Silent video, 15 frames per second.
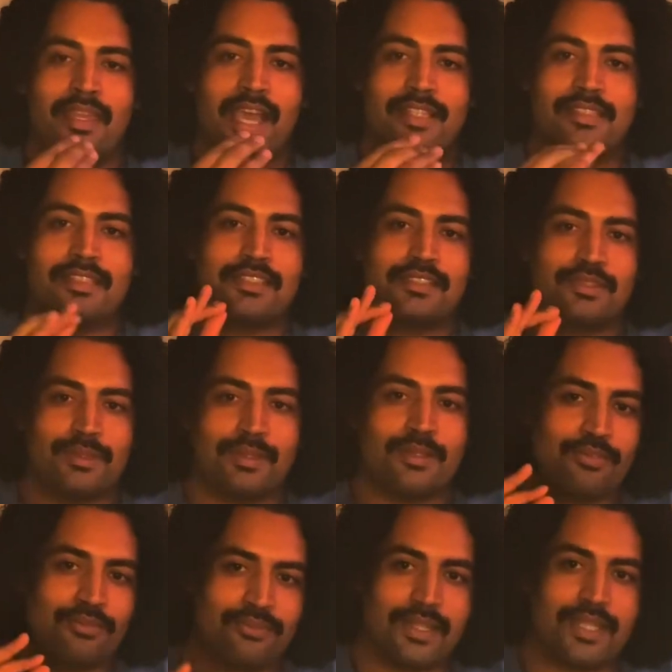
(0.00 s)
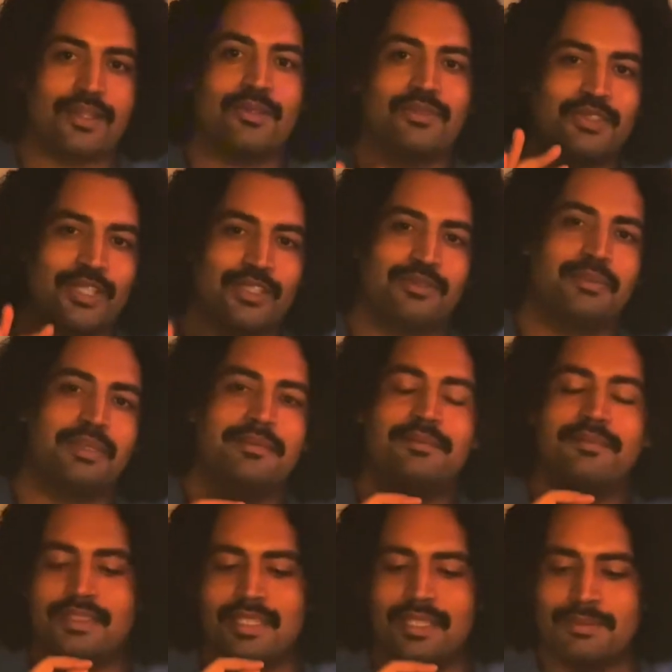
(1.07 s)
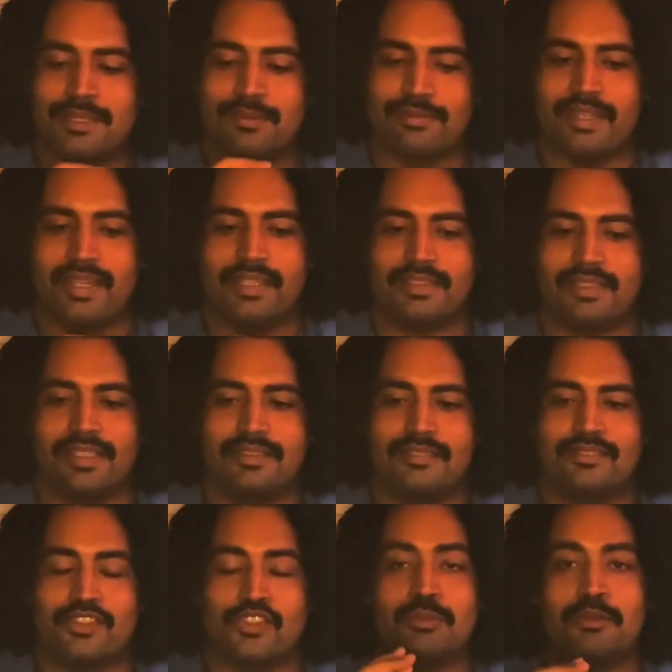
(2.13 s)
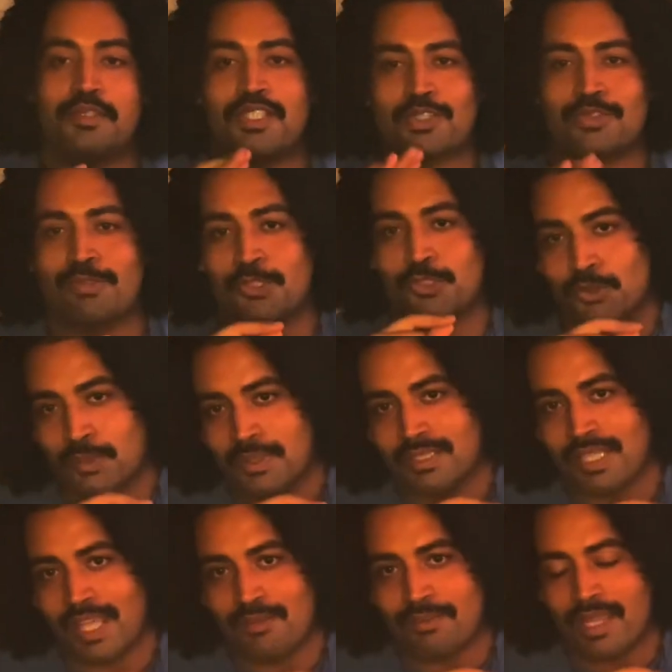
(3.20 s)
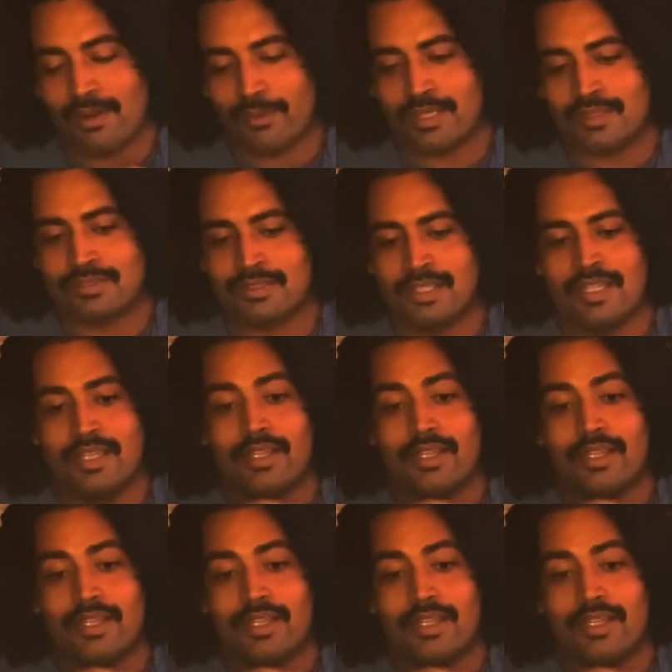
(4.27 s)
I think that's a very fair judgment given the fact that this movie does fall short in a lot of areas.